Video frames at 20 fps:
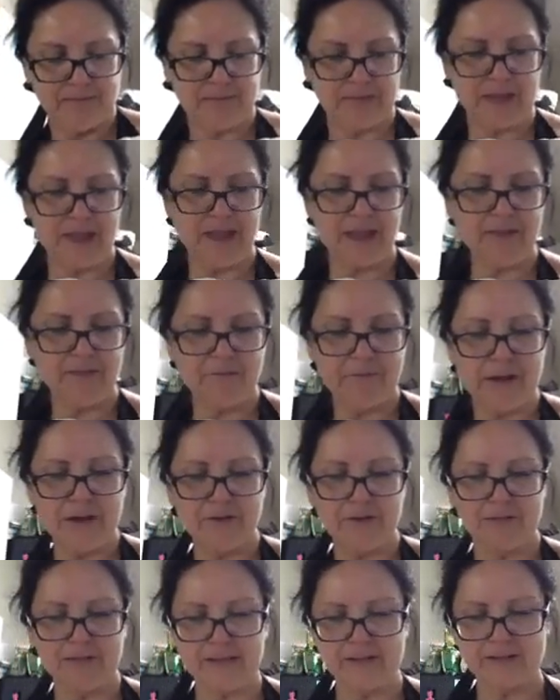I have
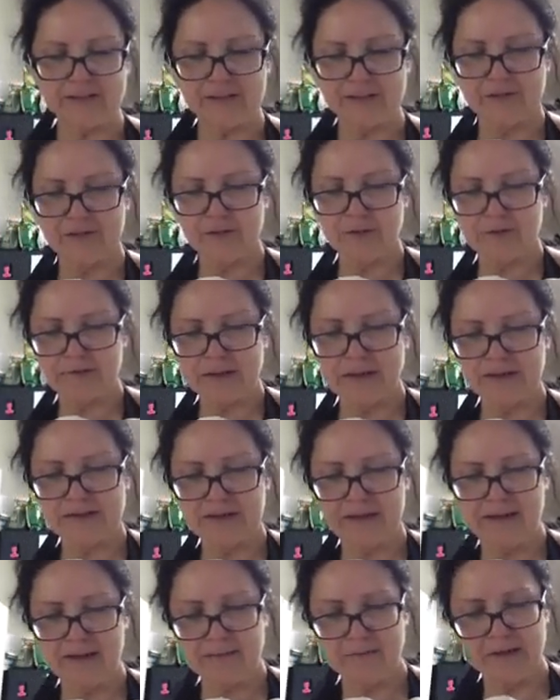better things to do with my
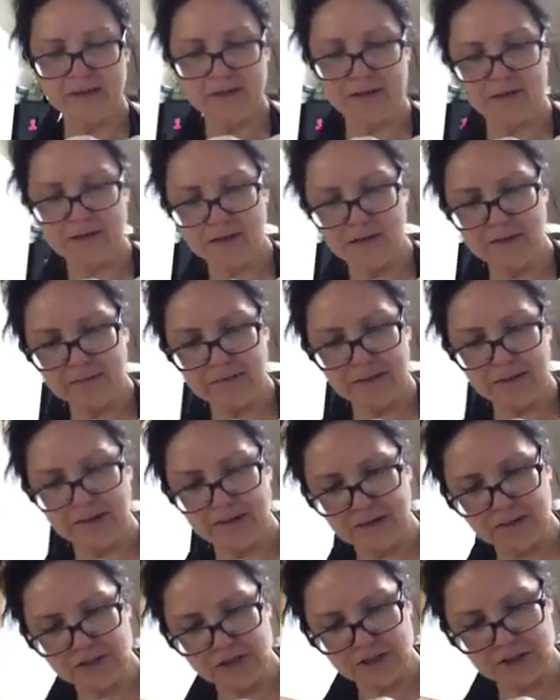time than to clean my
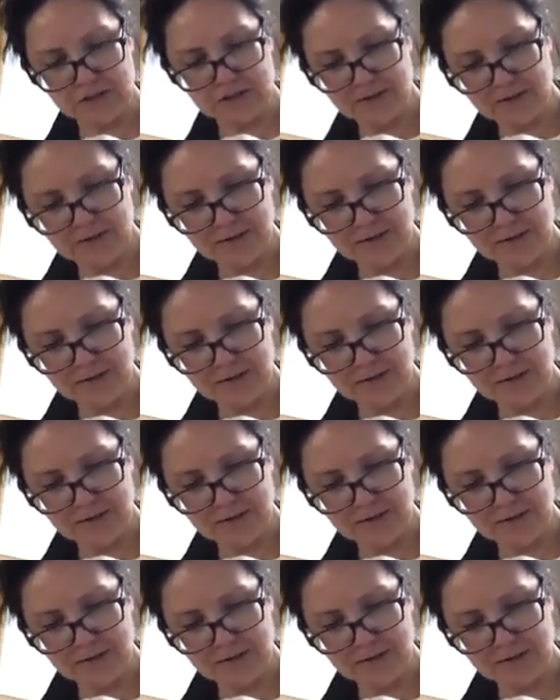kitchen.